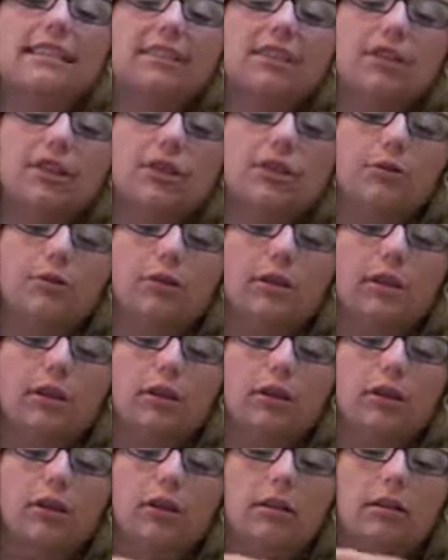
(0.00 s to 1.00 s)
this cute
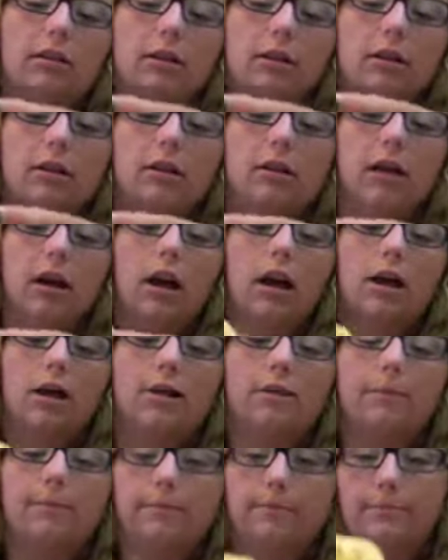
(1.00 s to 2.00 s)
little
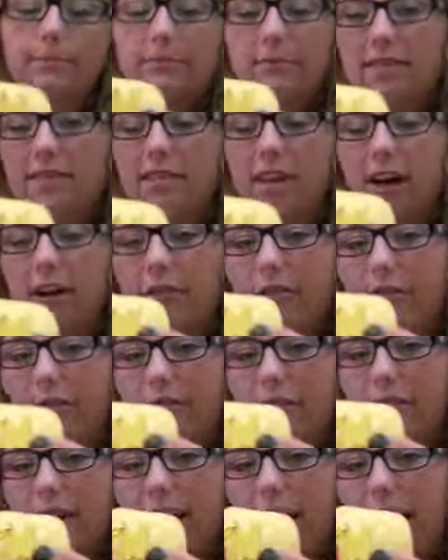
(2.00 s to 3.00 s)
um, dove
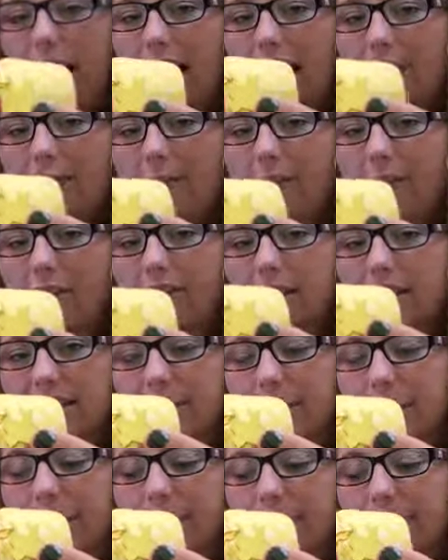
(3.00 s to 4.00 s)
for the
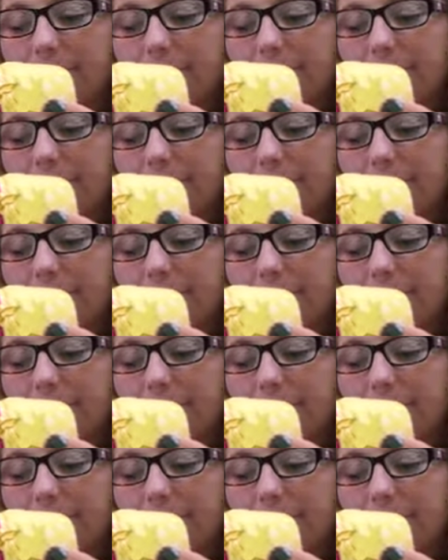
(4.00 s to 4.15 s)
zipper.